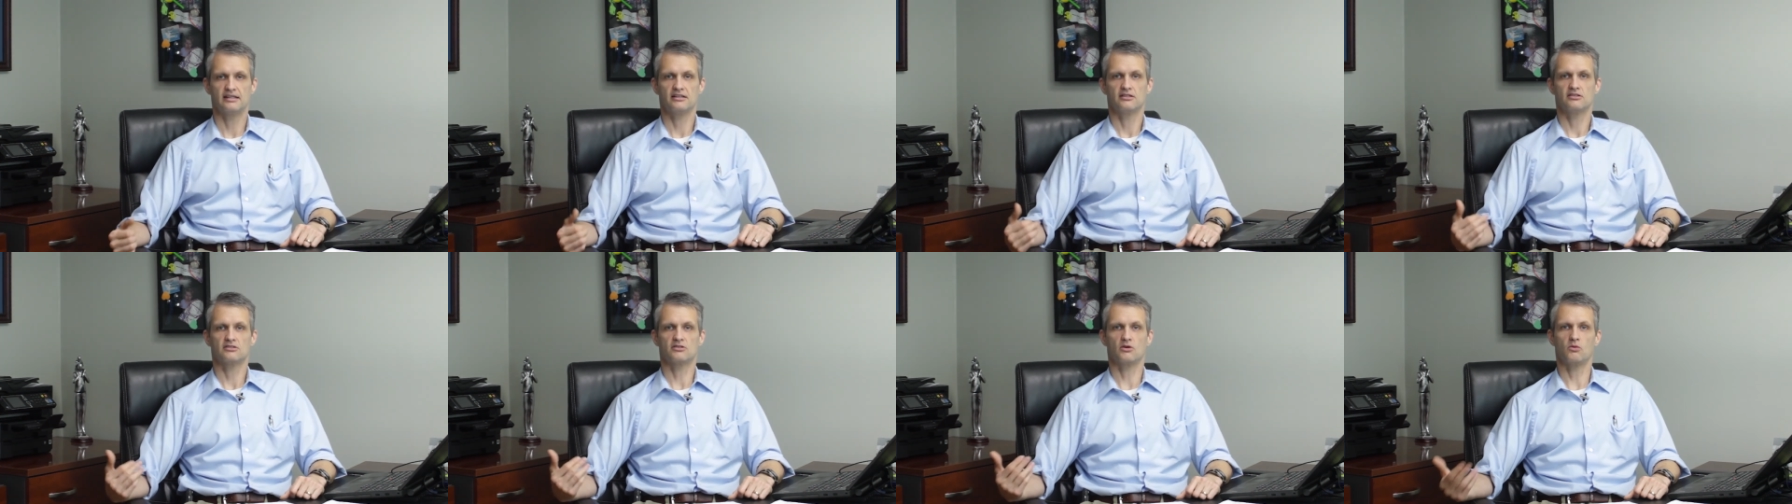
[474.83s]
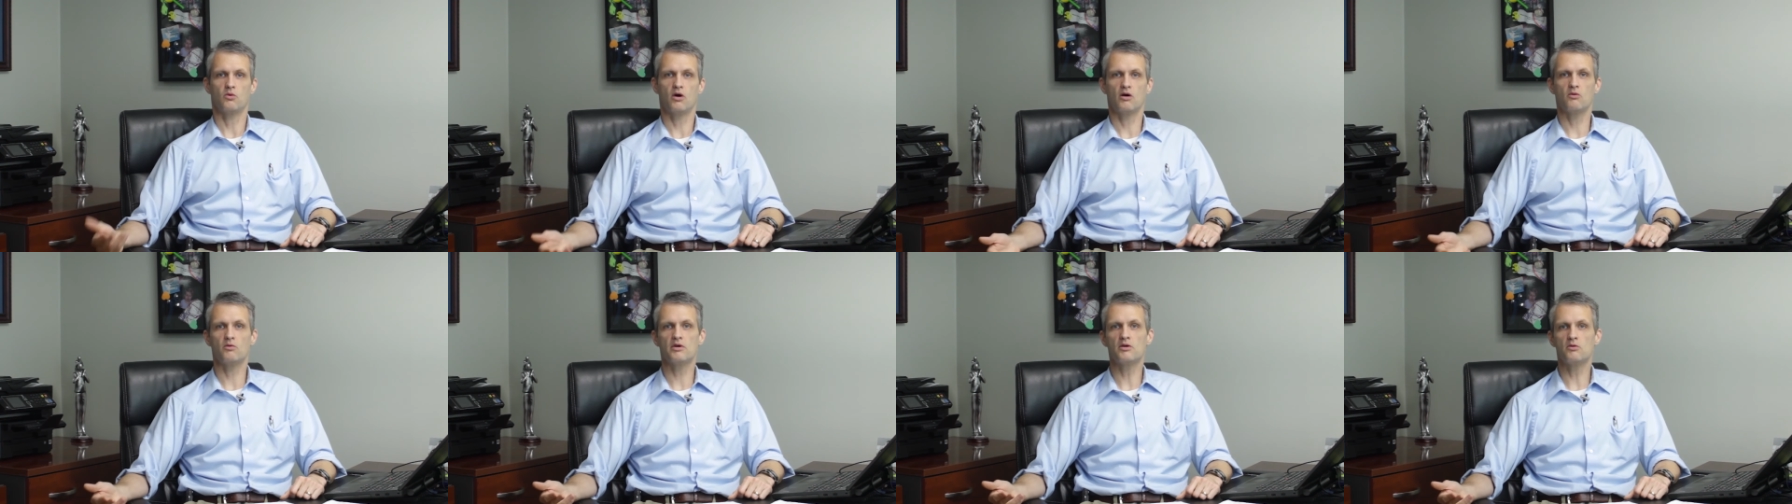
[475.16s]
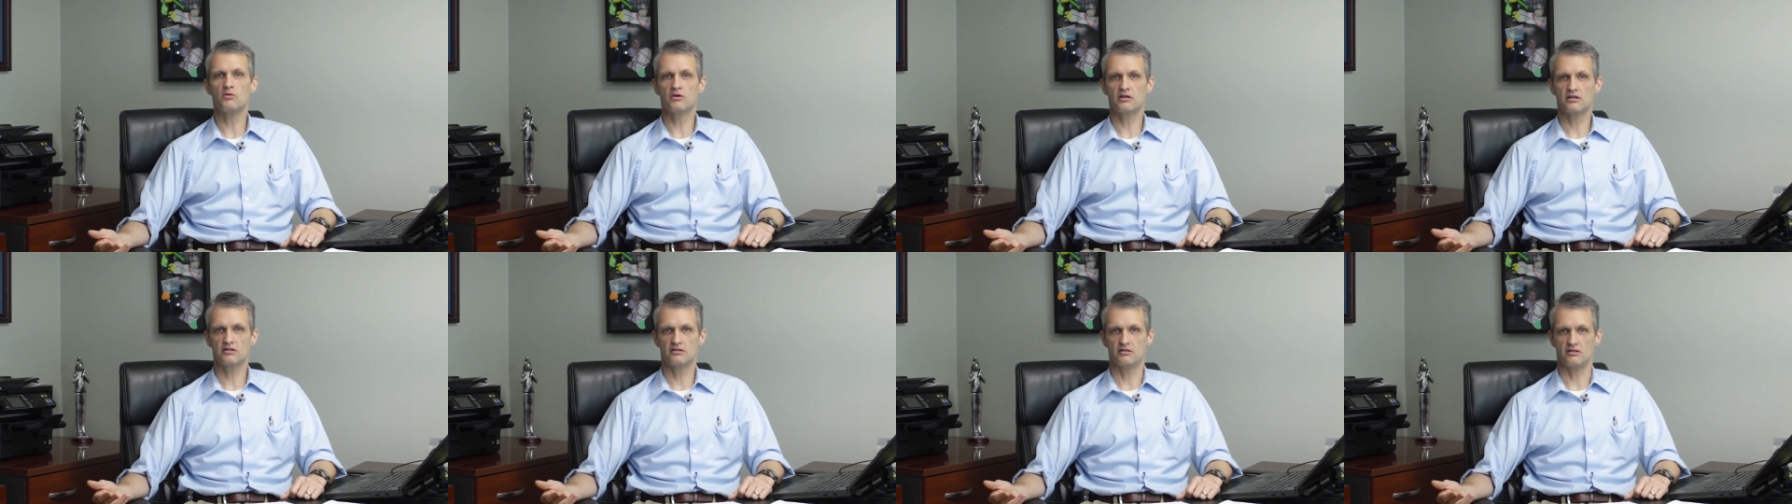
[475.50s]
So, what we
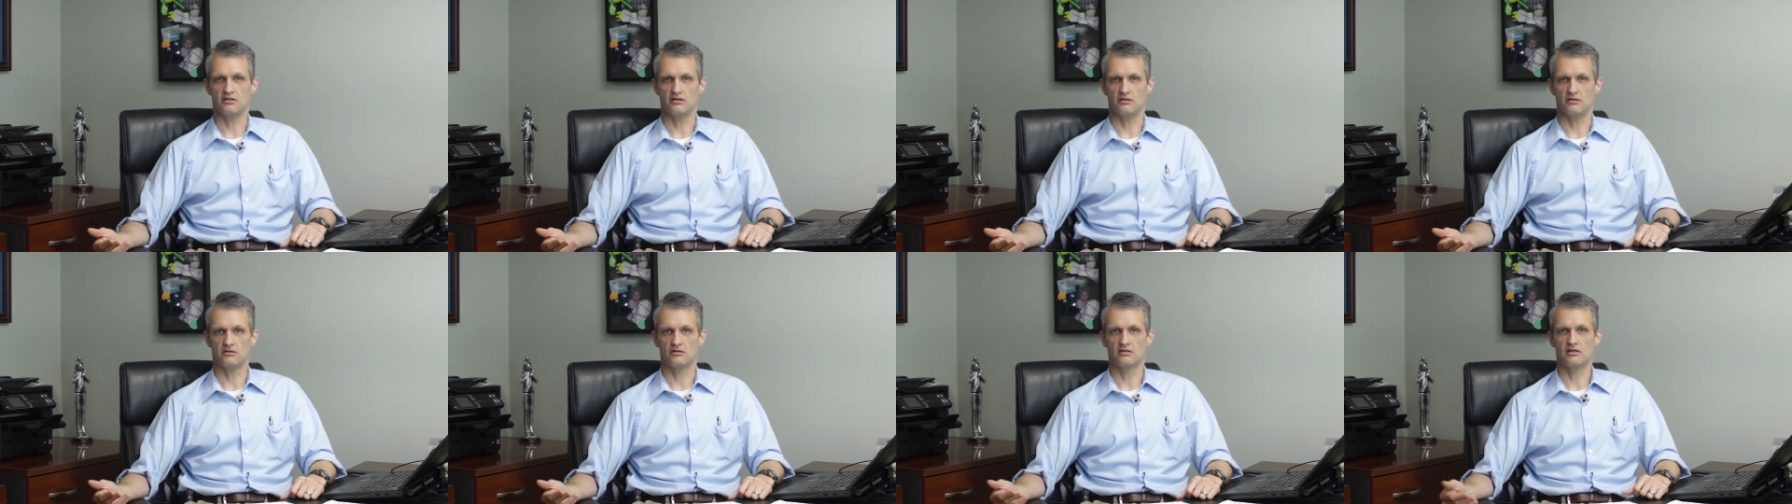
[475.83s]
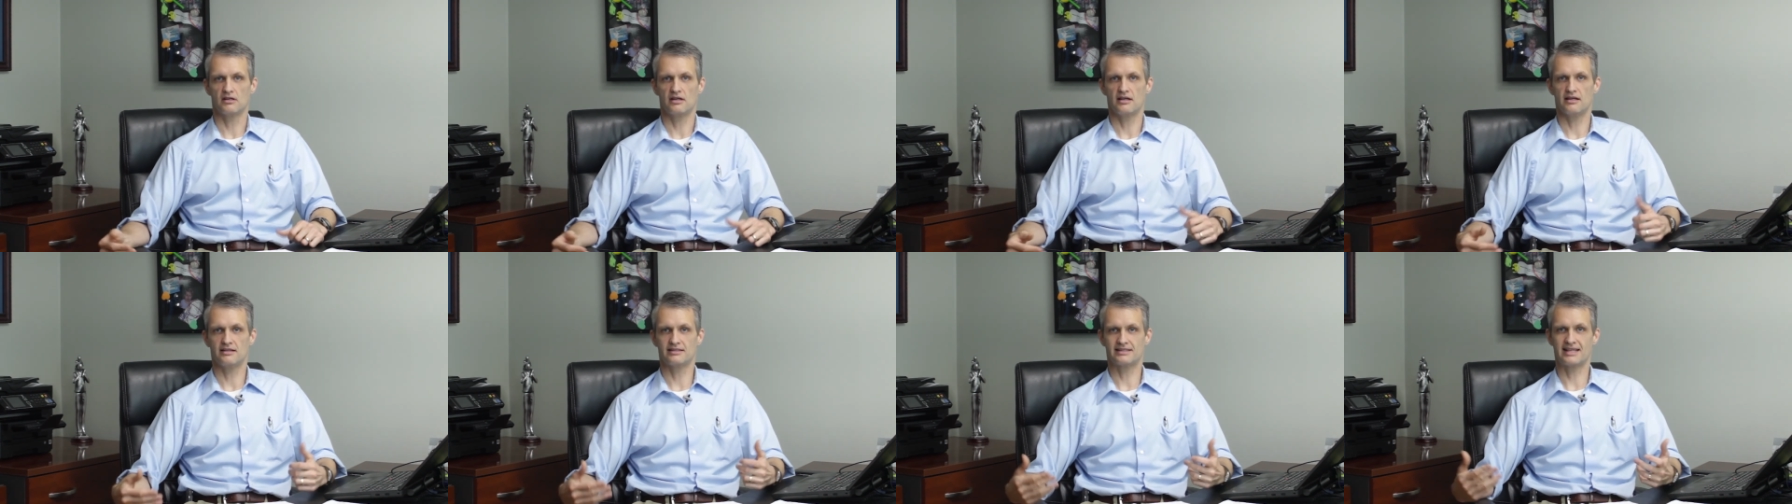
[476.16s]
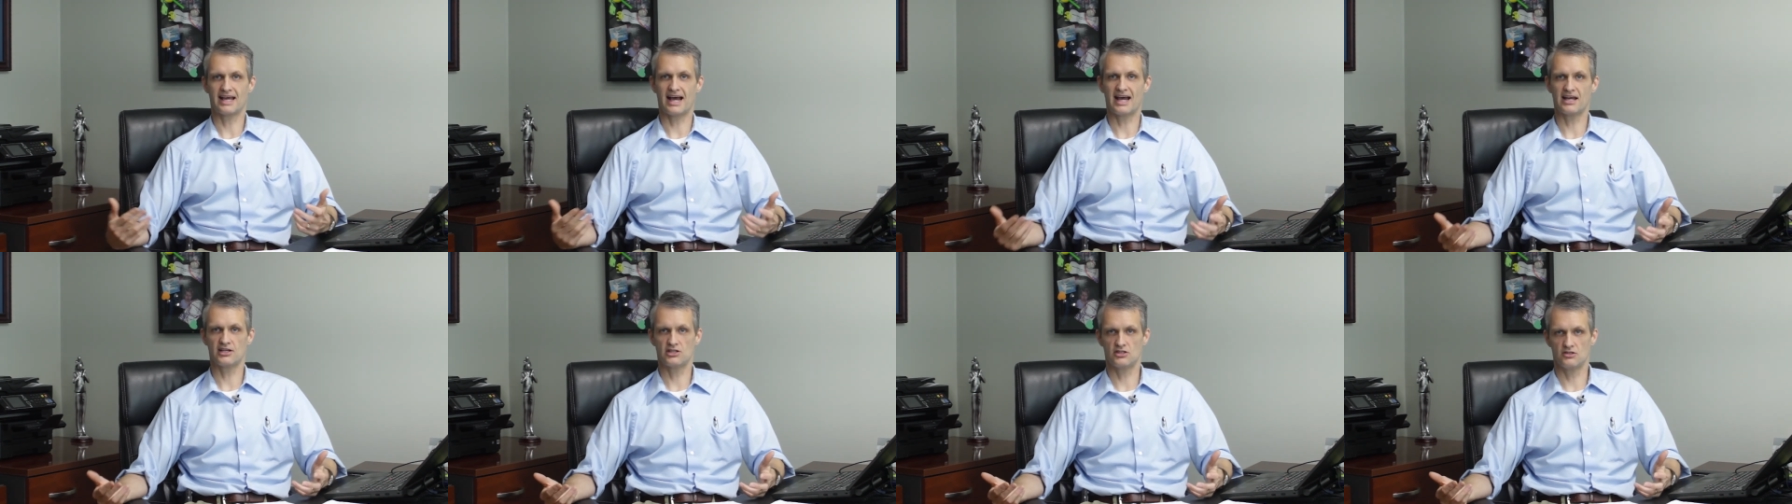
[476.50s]
want to do is
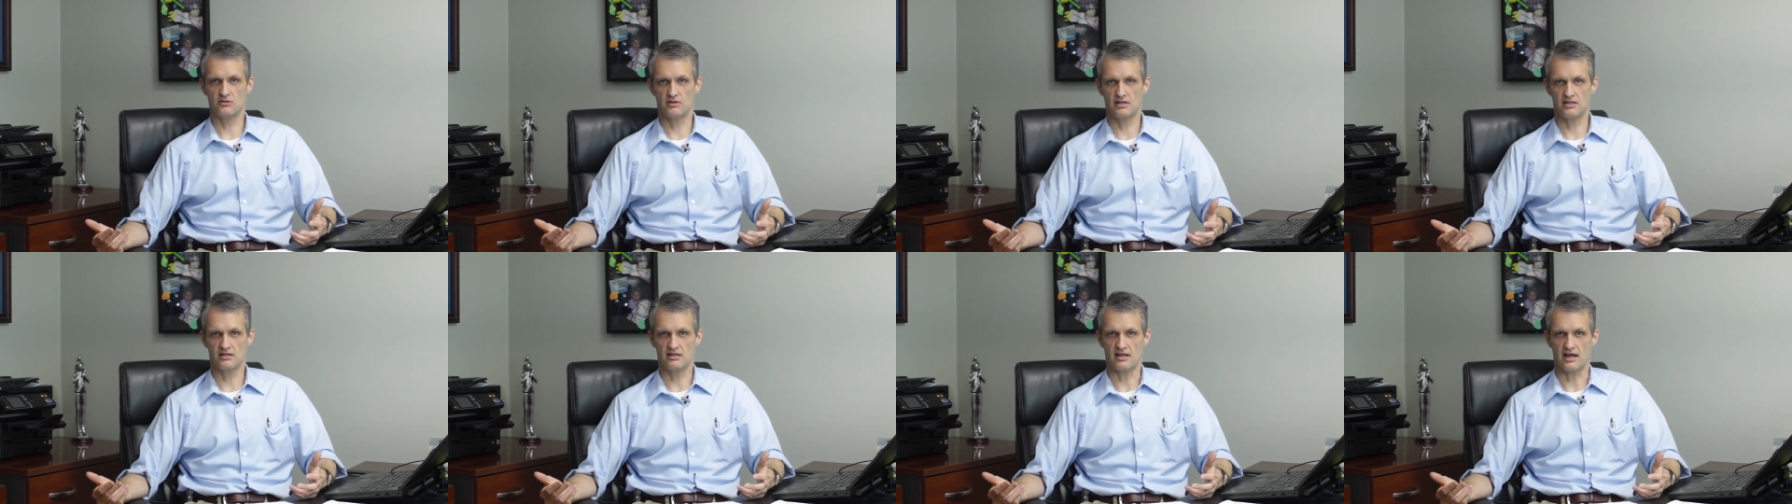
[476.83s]
guide you in